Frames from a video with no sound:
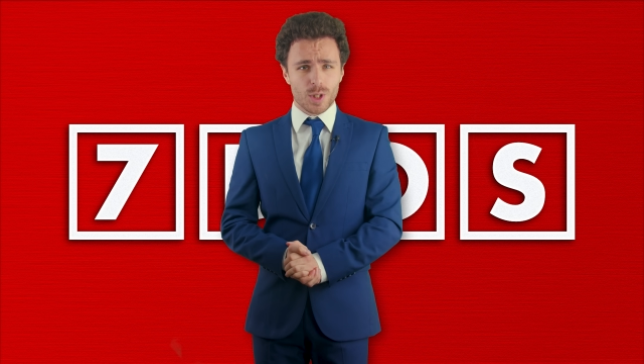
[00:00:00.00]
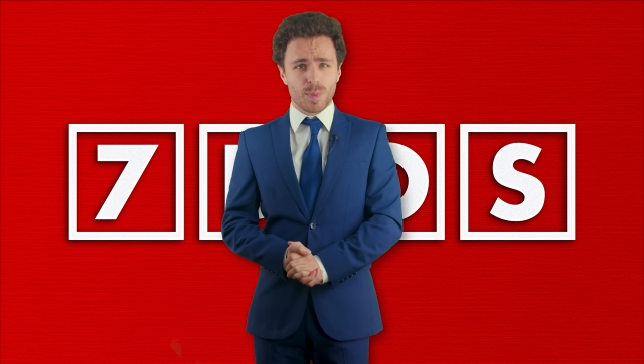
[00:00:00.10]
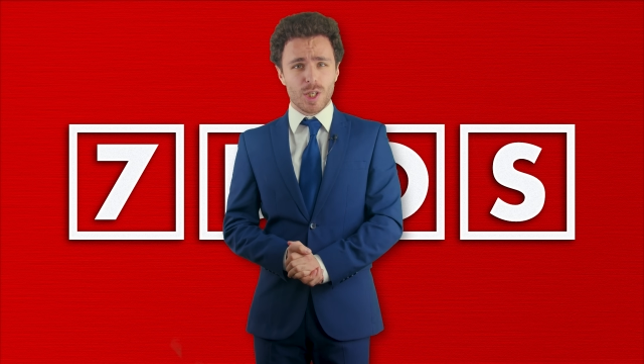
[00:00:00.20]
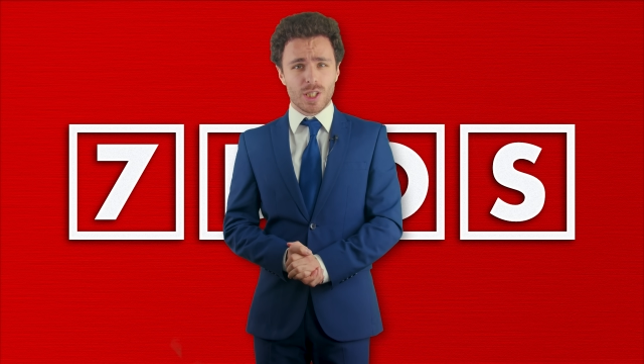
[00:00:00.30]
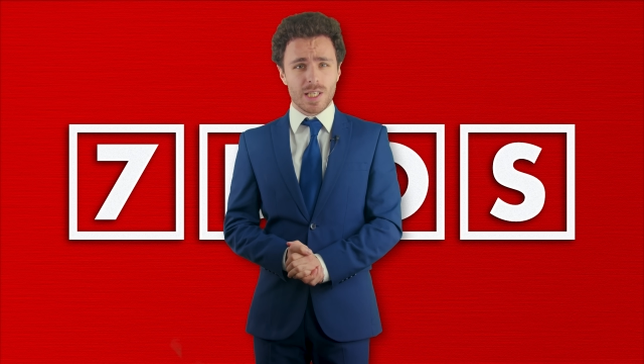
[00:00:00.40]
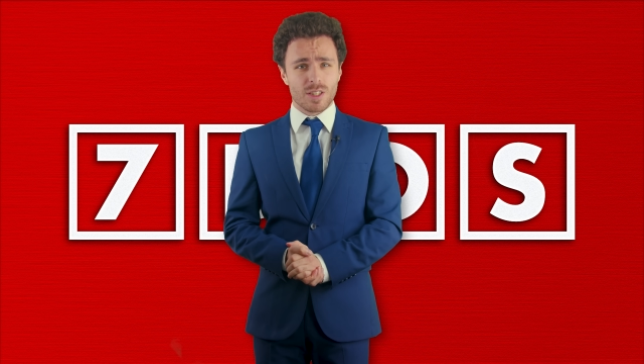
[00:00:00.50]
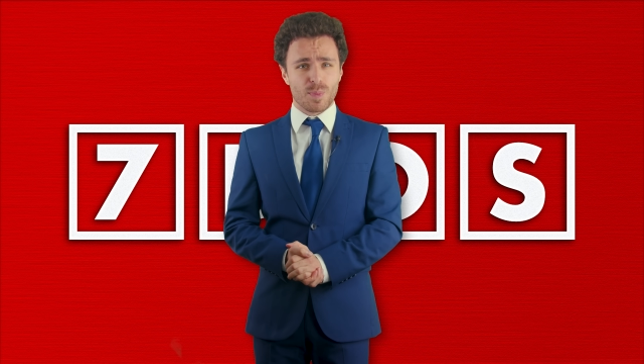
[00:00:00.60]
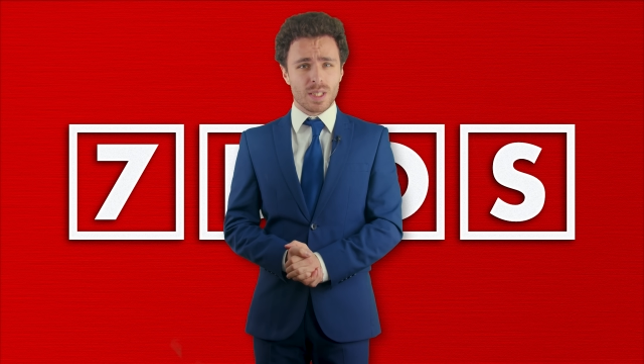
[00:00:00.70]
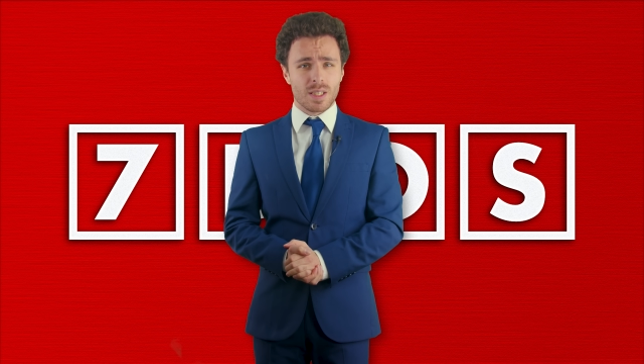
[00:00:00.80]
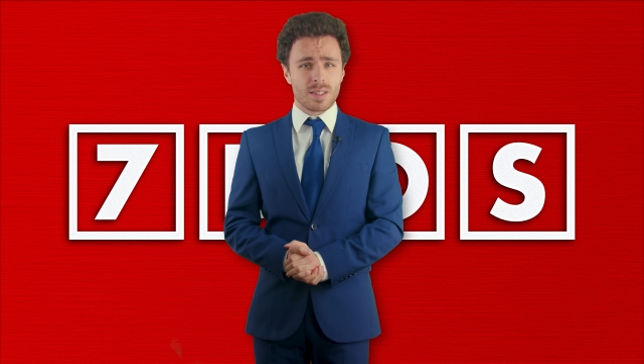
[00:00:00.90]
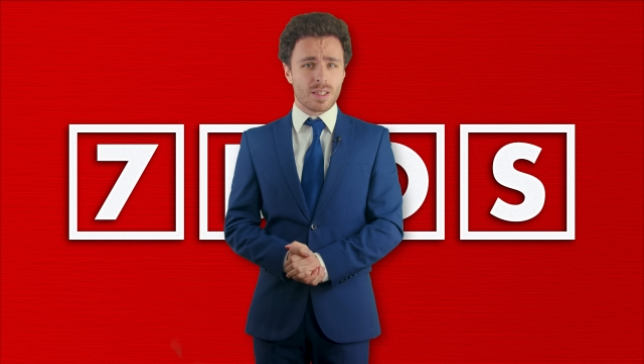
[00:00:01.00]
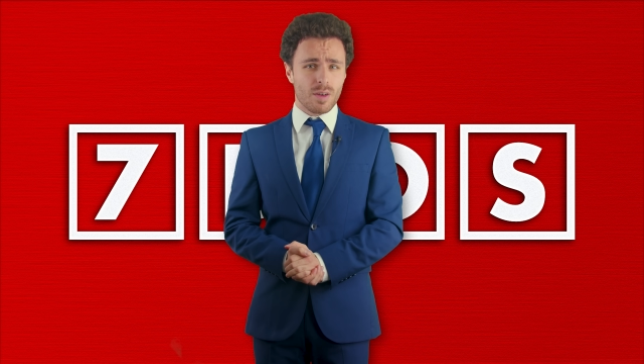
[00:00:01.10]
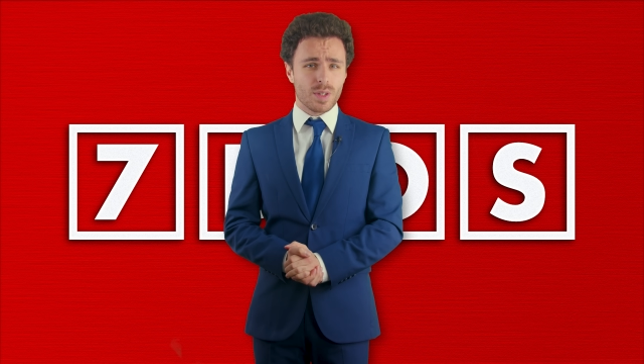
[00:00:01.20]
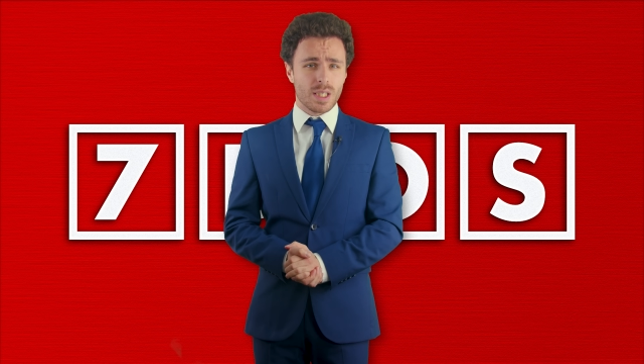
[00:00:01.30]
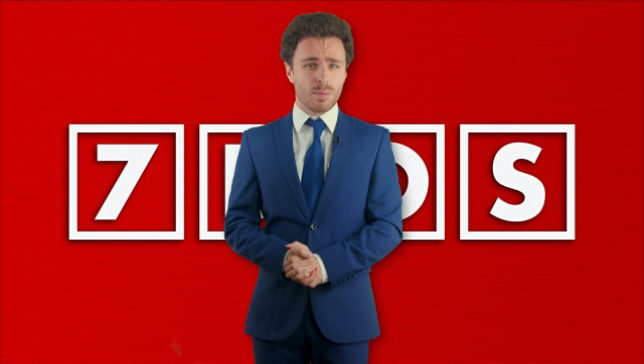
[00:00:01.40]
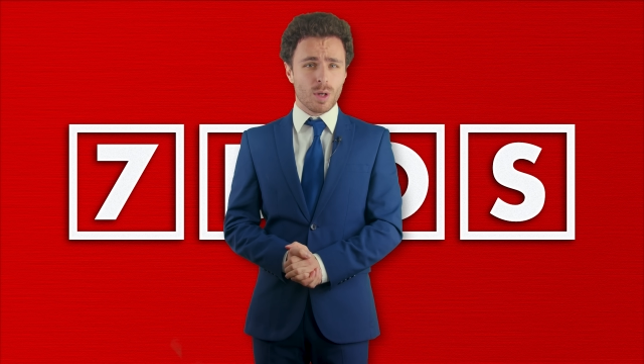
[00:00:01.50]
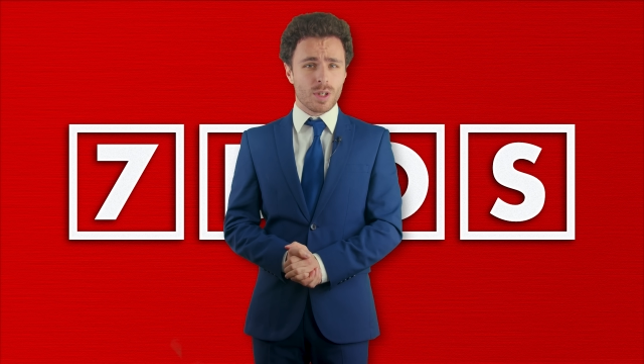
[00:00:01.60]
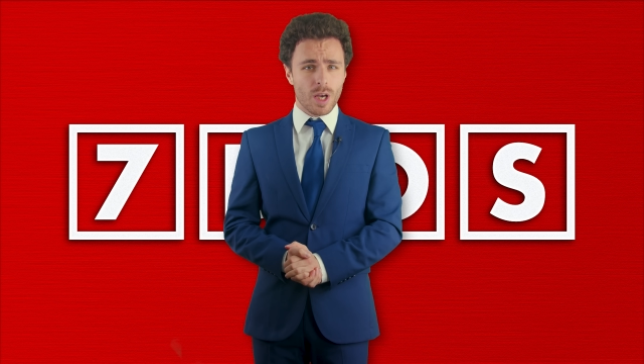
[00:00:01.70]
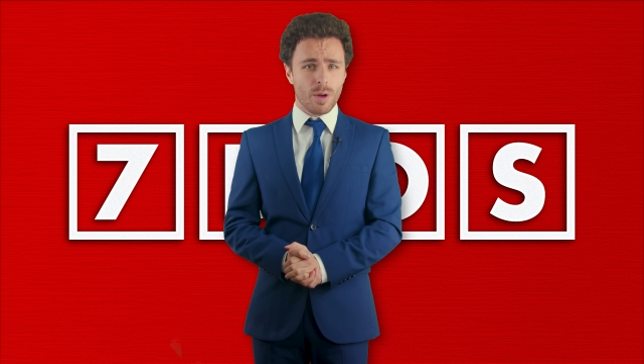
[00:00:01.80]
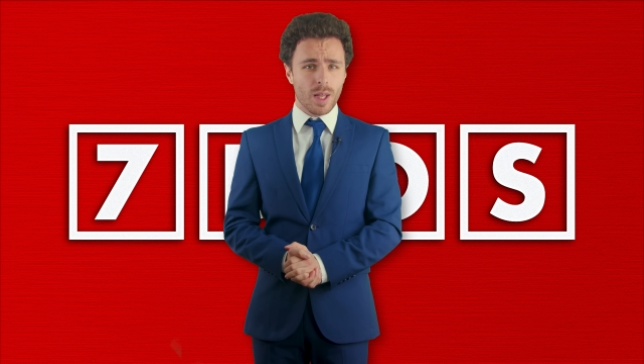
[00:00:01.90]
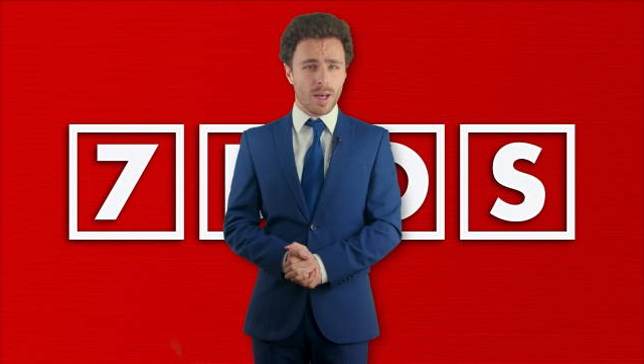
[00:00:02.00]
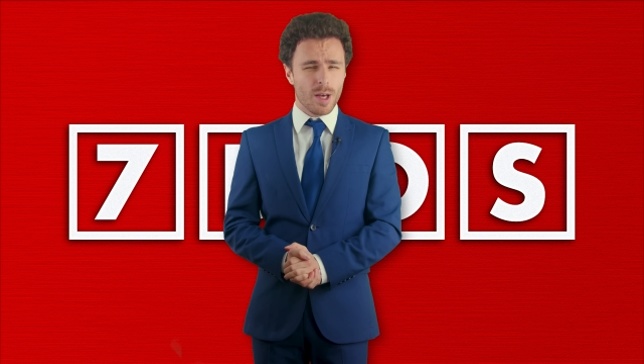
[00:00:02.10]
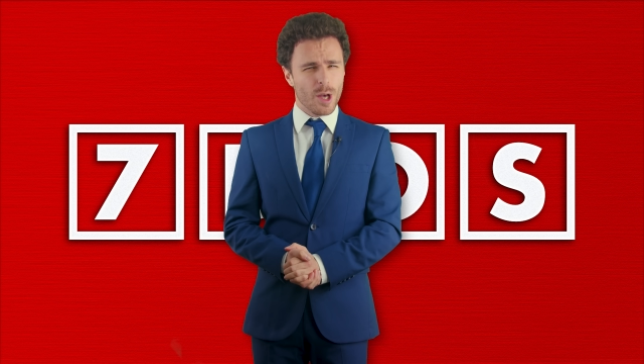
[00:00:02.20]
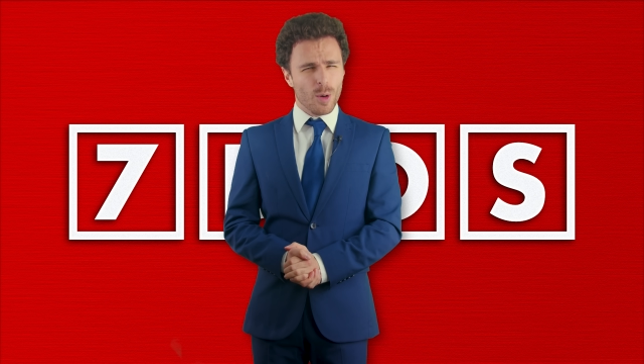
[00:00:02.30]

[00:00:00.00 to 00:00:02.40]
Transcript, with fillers: species have been discovered in Mongolia